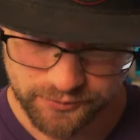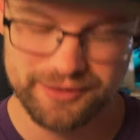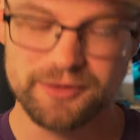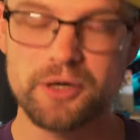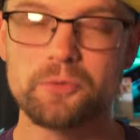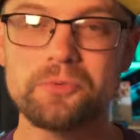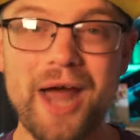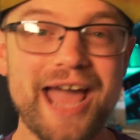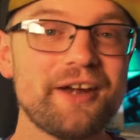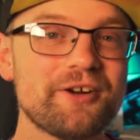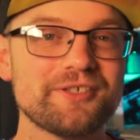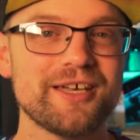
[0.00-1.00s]
the
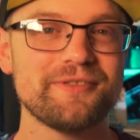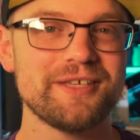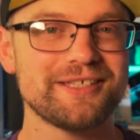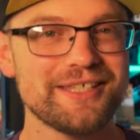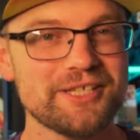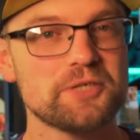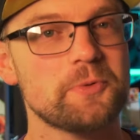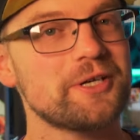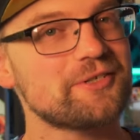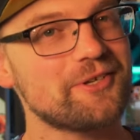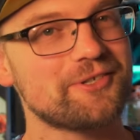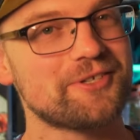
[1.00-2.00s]
writers on this is where
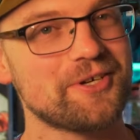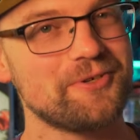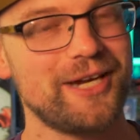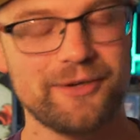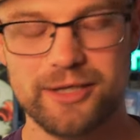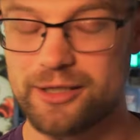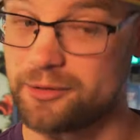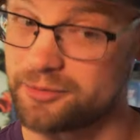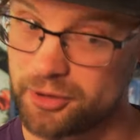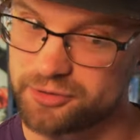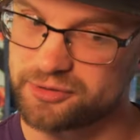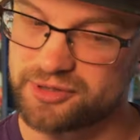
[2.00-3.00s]
it starts to go downhill.
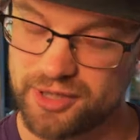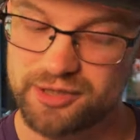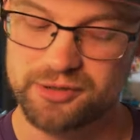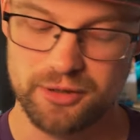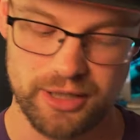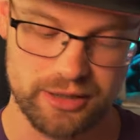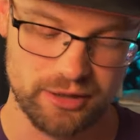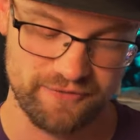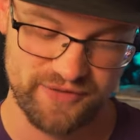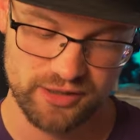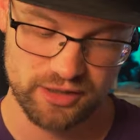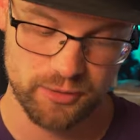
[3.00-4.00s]
Starts to go downhill
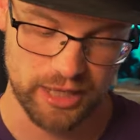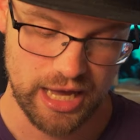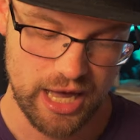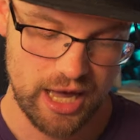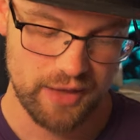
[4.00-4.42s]
fairly quick.